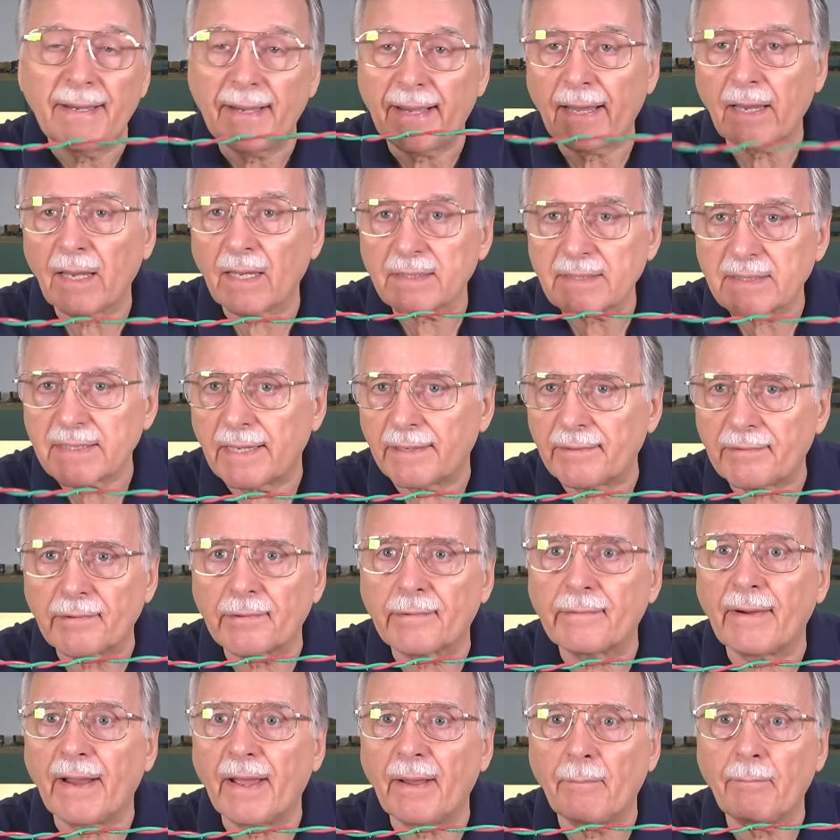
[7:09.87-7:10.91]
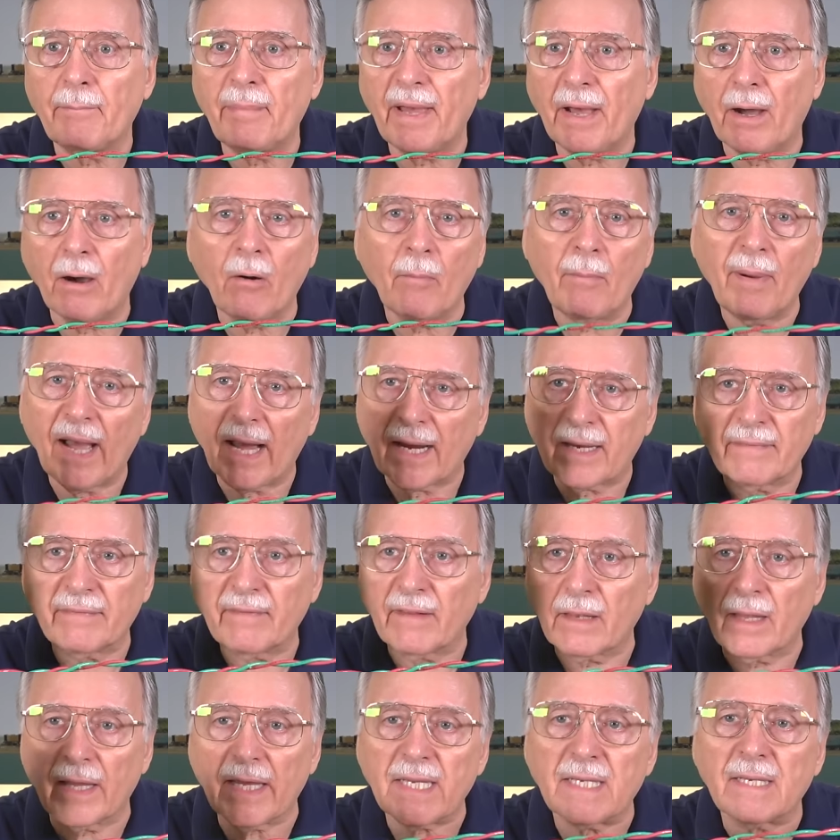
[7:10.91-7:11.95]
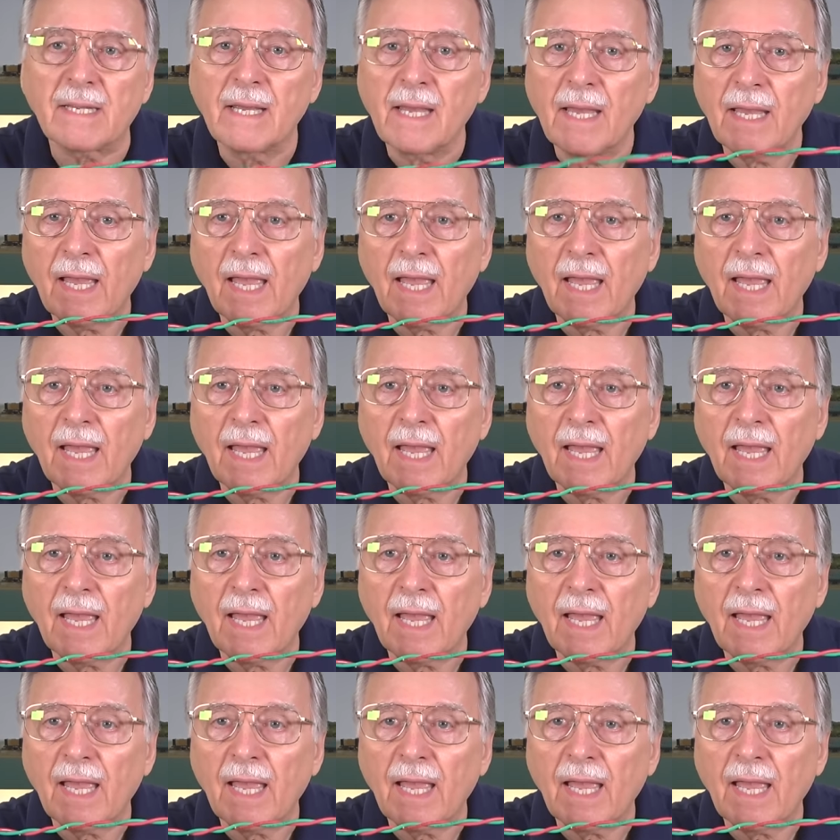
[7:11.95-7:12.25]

Alexander Graham Bell back in the late